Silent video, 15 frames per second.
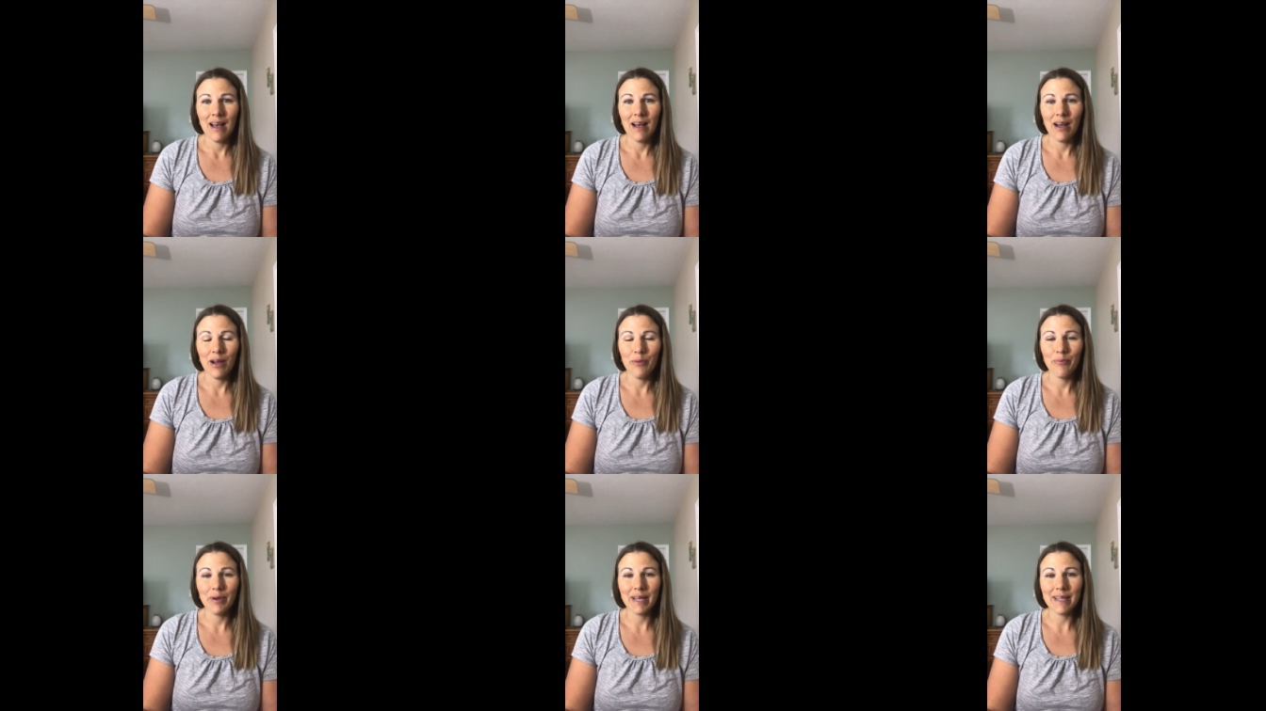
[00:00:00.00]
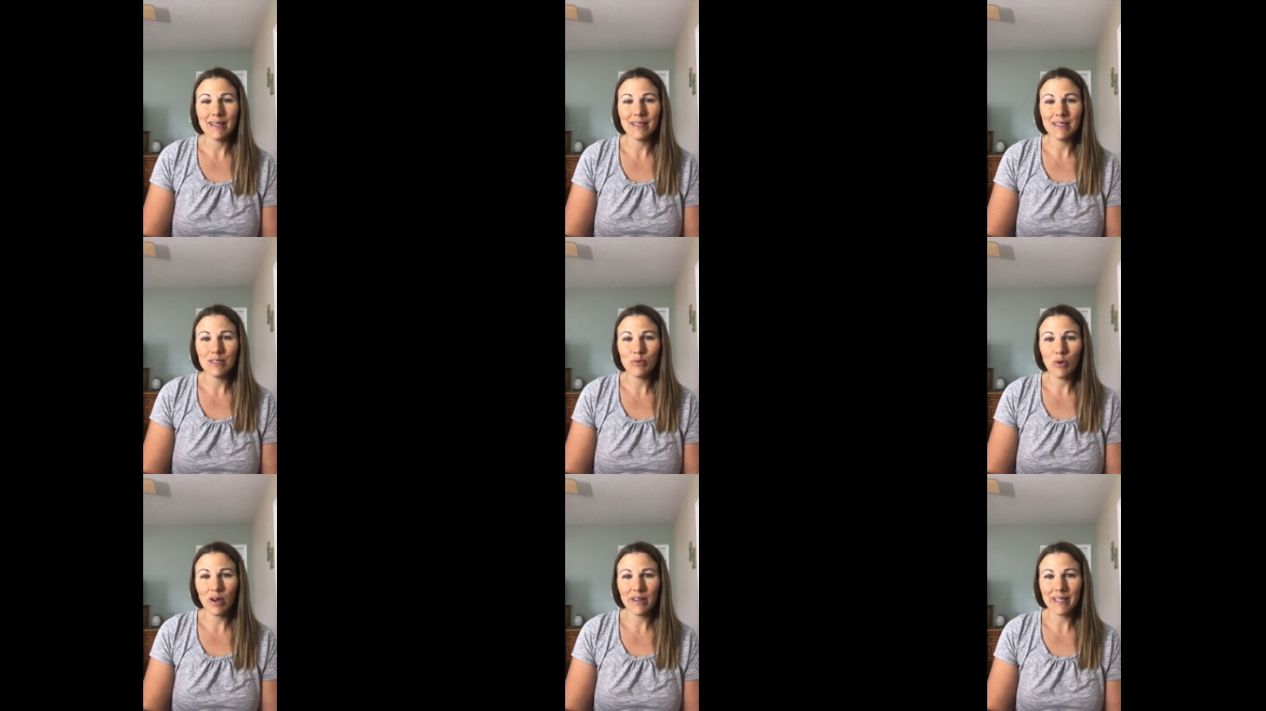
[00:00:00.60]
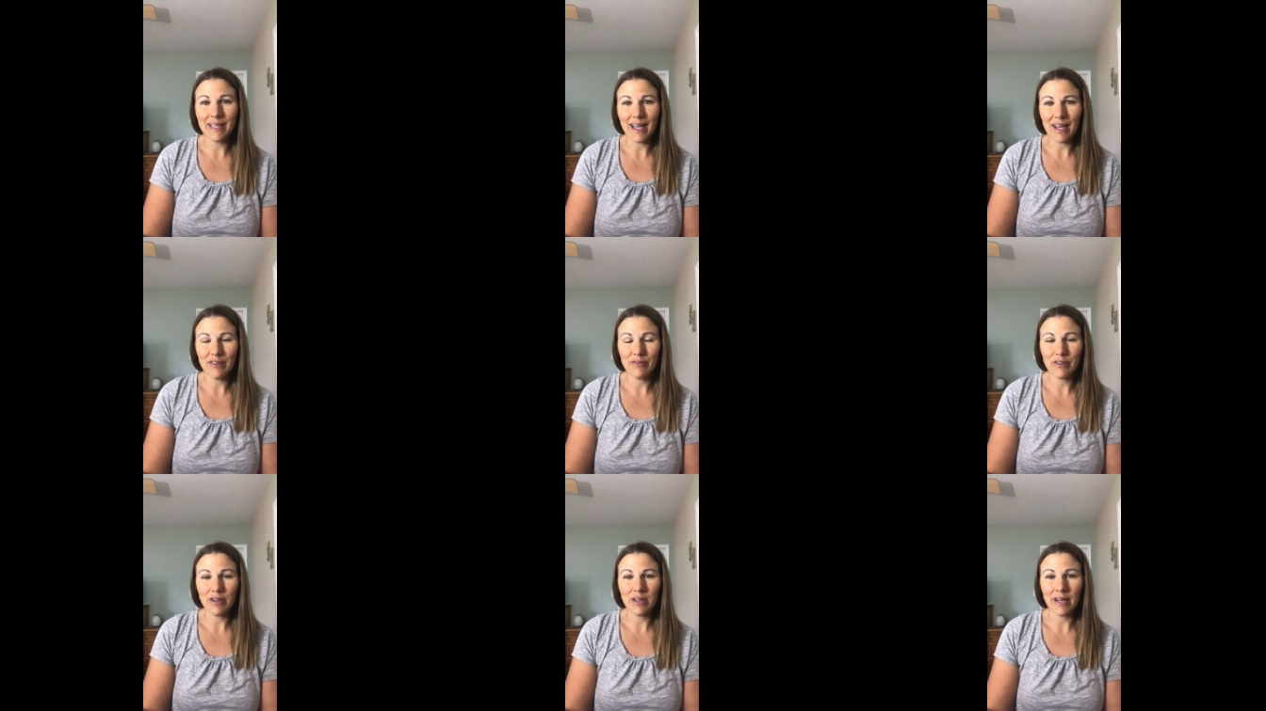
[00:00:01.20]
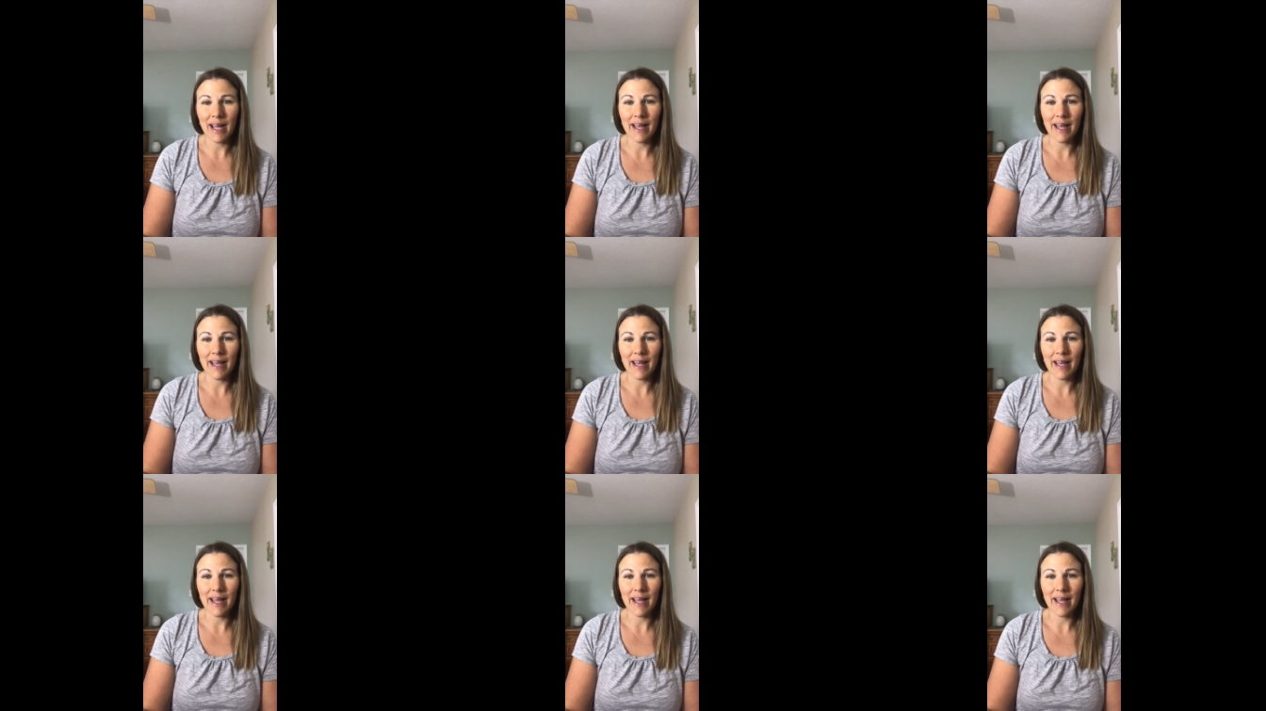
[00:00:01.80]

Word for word: Um, but it is worth the effort.